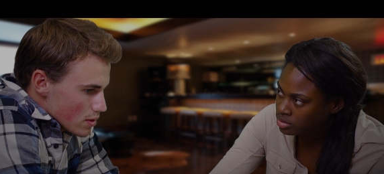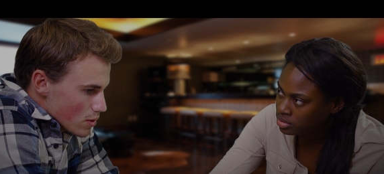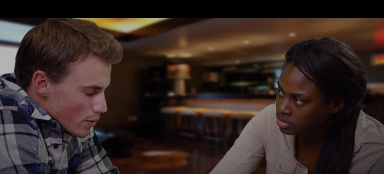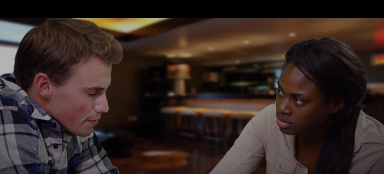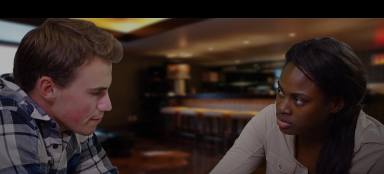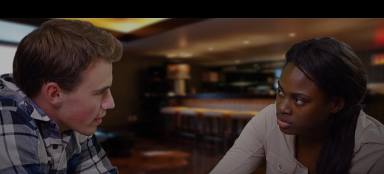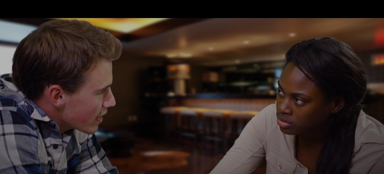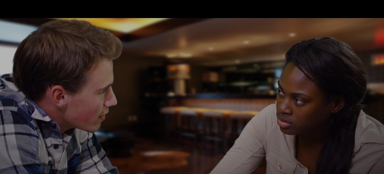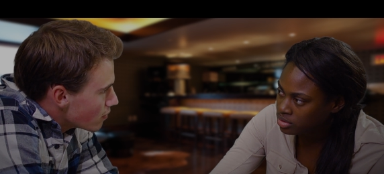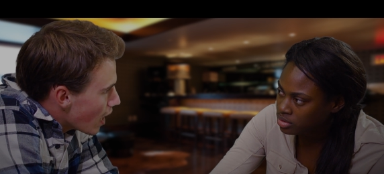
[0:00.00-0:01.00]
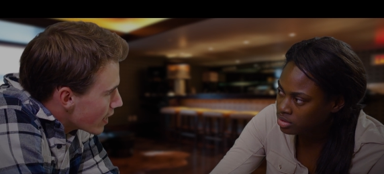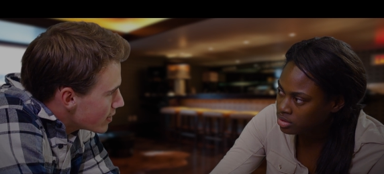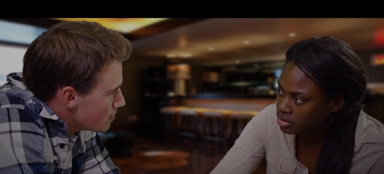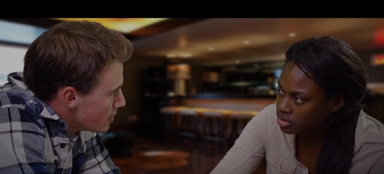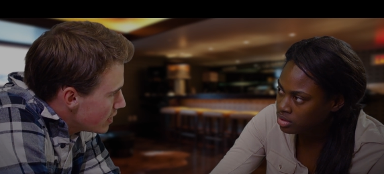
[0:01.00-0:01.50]
Speaker 1: You were fucking
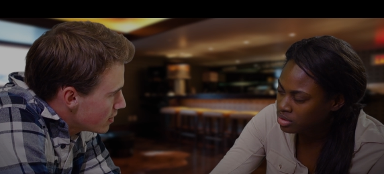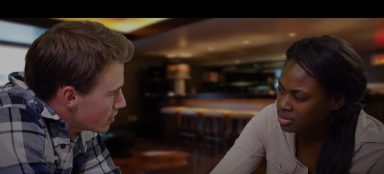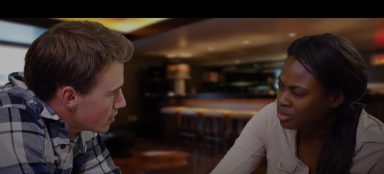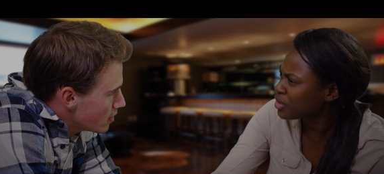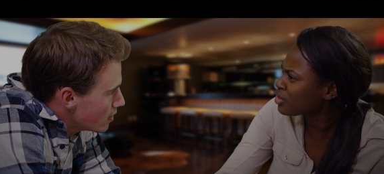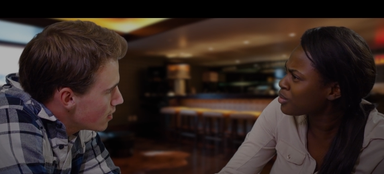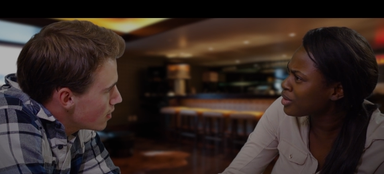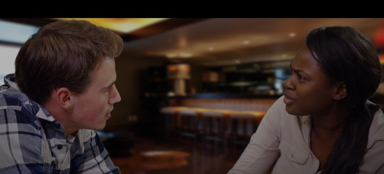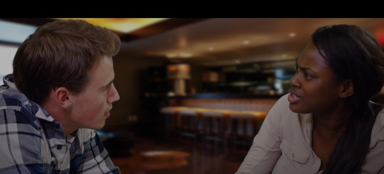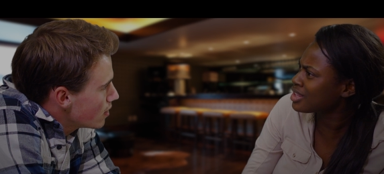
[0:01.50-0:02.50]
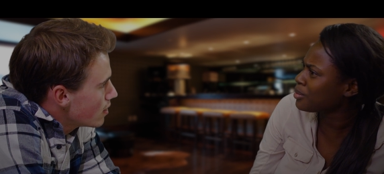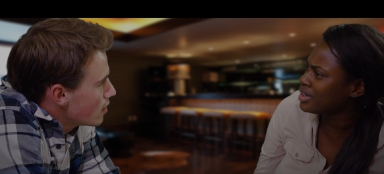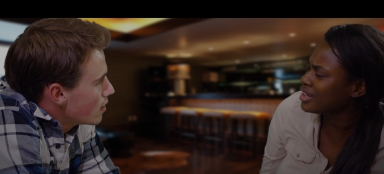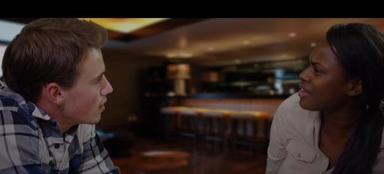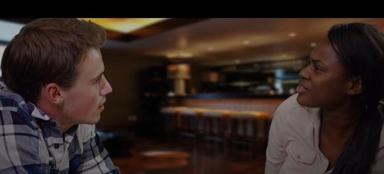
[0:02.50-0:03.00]
lying to me?
Speaker 2: Well, you're the one who said that we
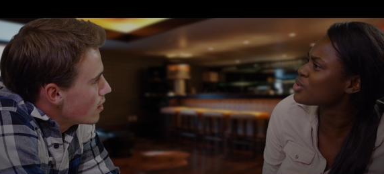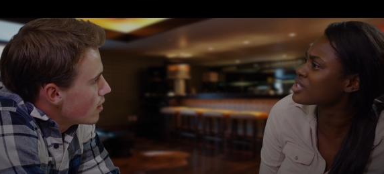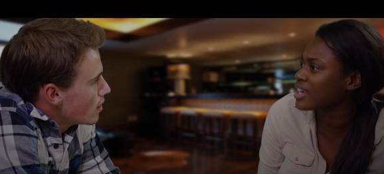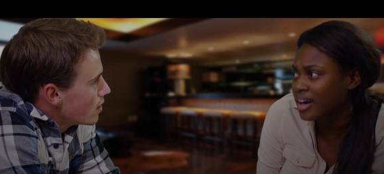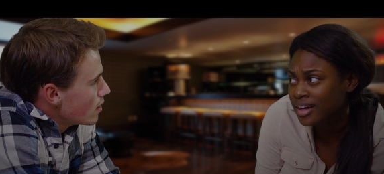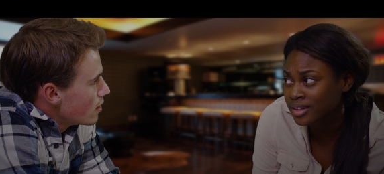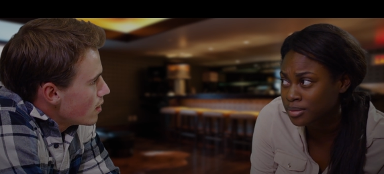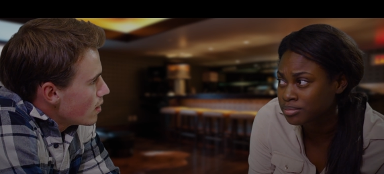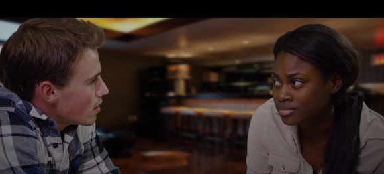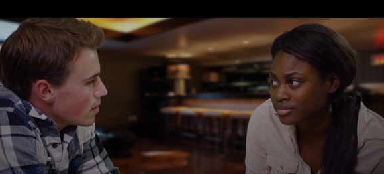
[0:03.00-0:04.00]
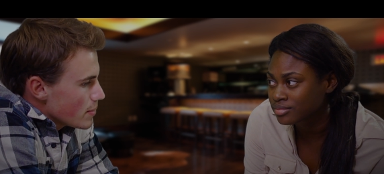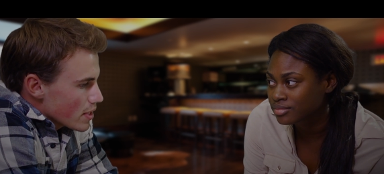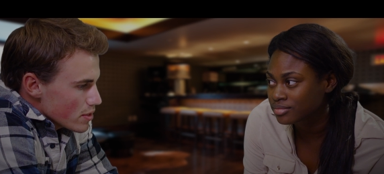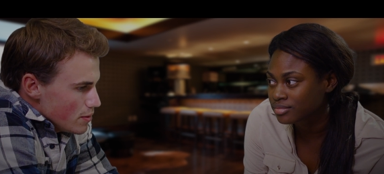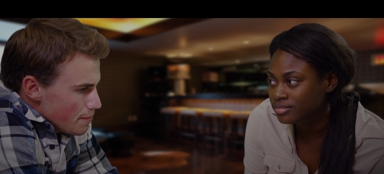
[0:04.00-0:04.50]
didn't have to use a condom.
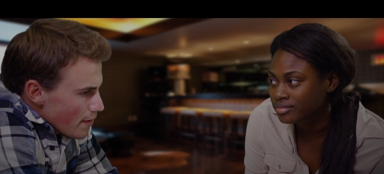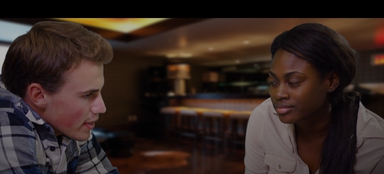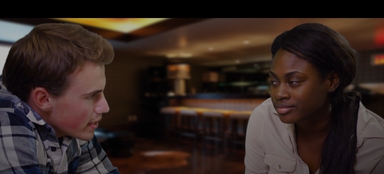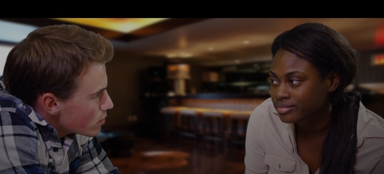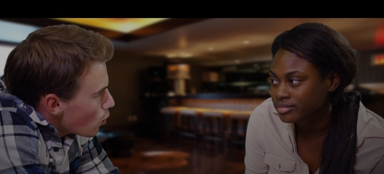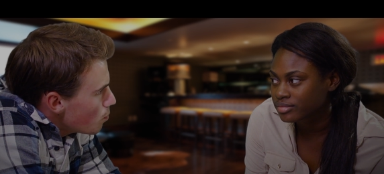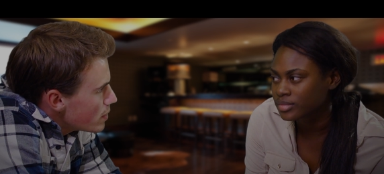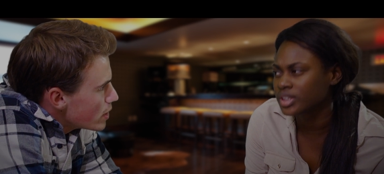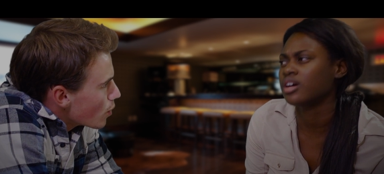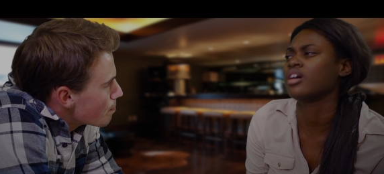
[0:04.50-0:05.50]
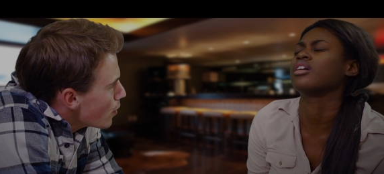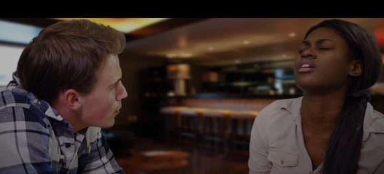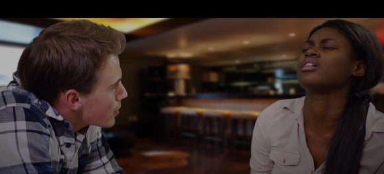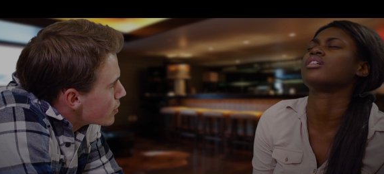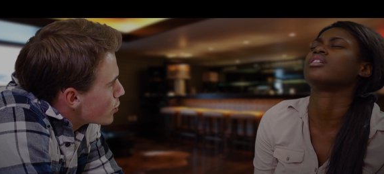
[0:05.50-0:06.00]
Speaker 1: Because you fucking told me
Speaker 2: you're on oh,
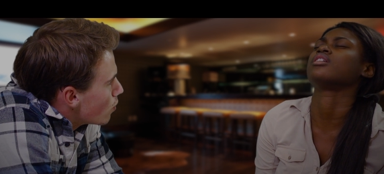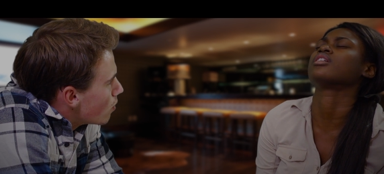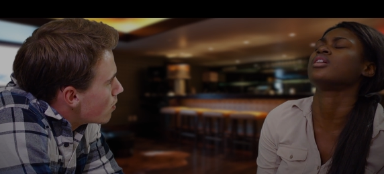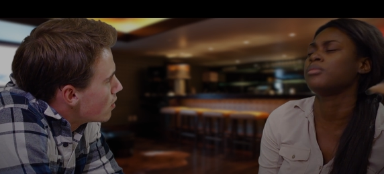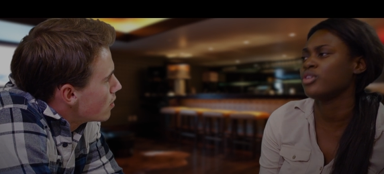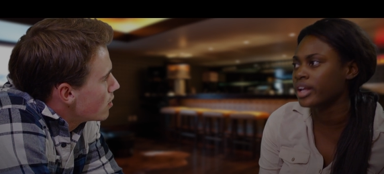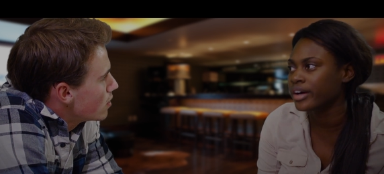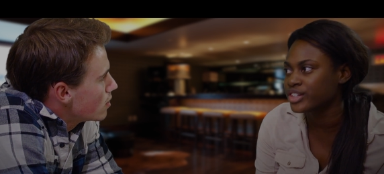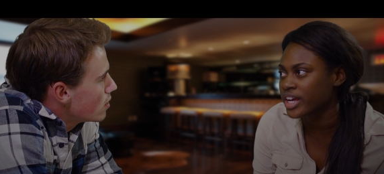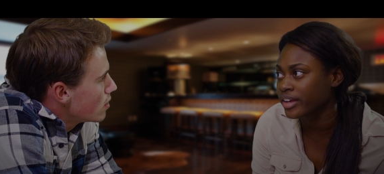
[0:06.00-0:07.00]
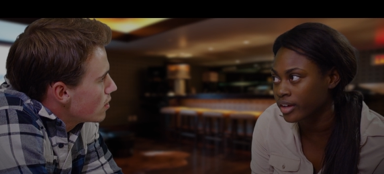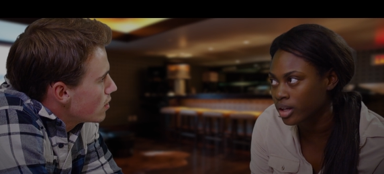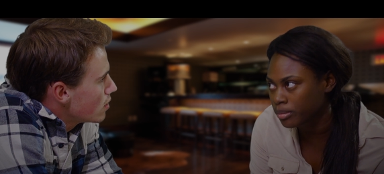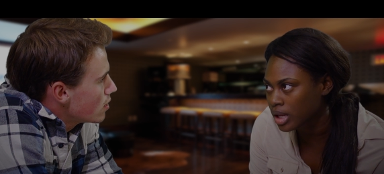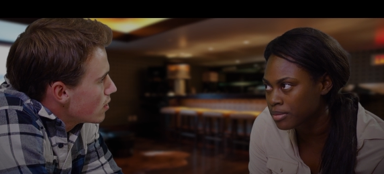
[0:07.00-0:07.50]
birth control. Come on now, Jack. You're
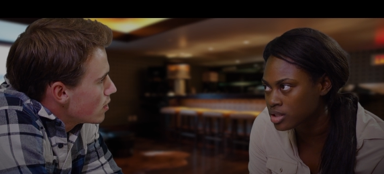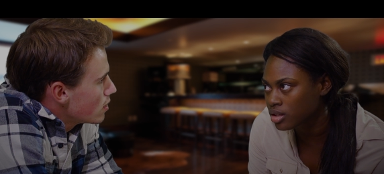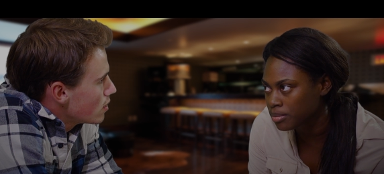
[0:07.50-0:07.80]
gonna blame this